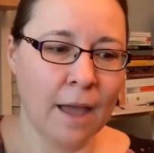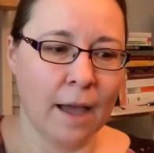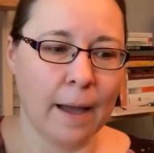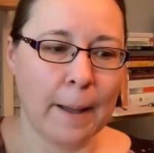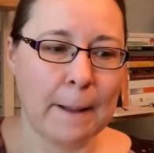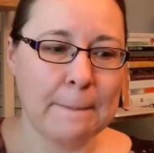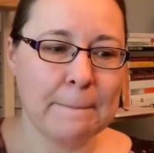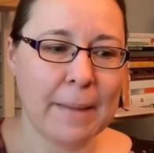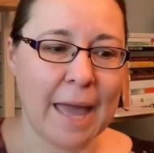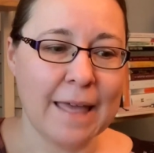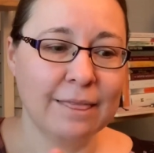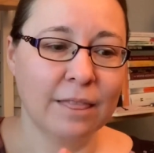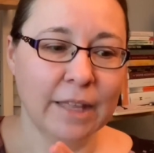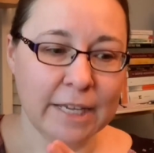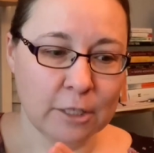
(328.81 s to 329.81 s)

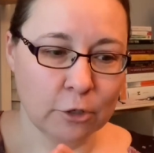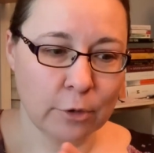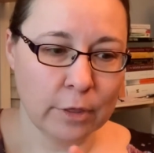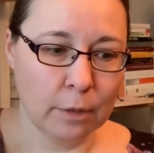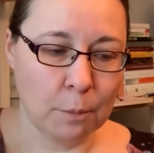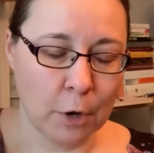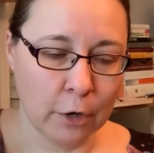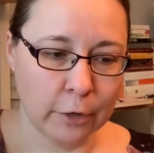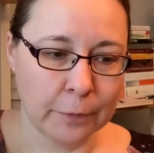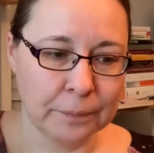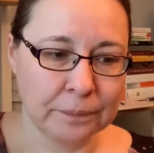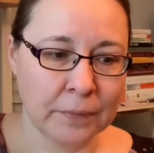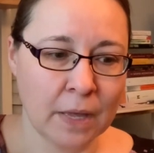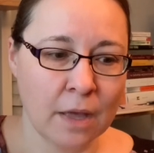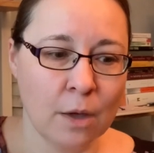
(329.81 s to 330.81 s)
And later in the book,
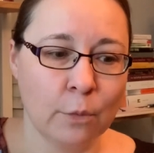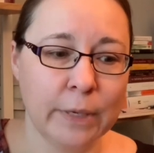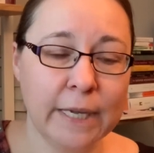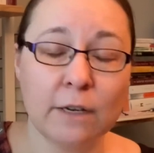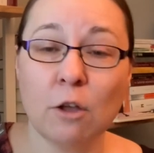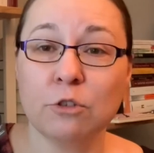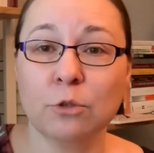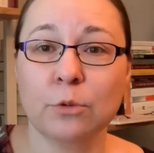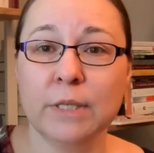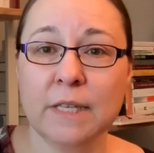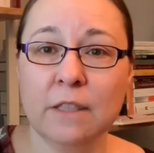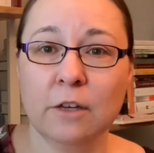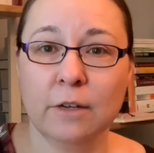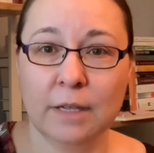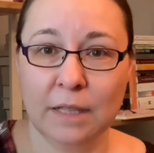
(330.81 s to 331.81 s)
we can also
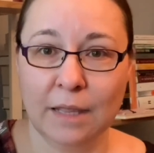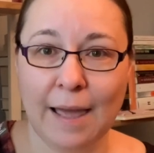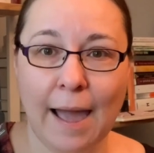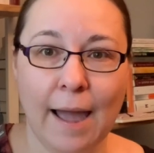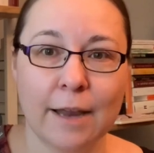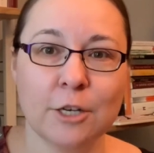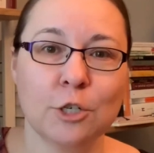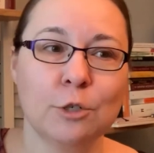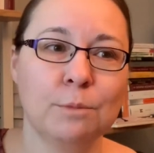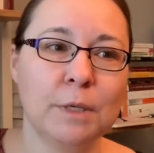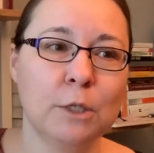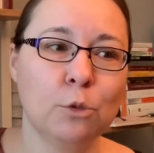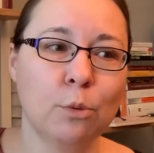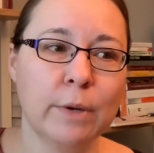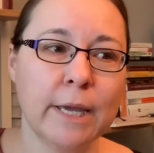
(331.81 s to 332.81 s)
see the clash
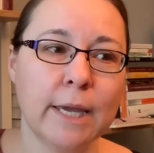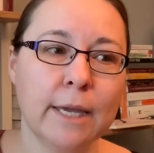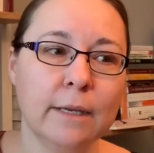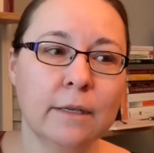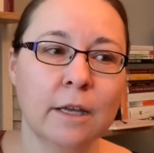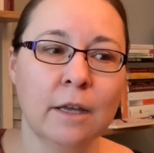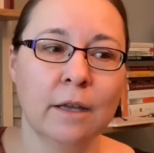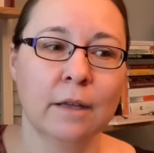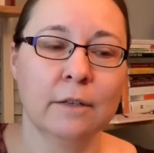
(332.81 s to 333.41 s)
between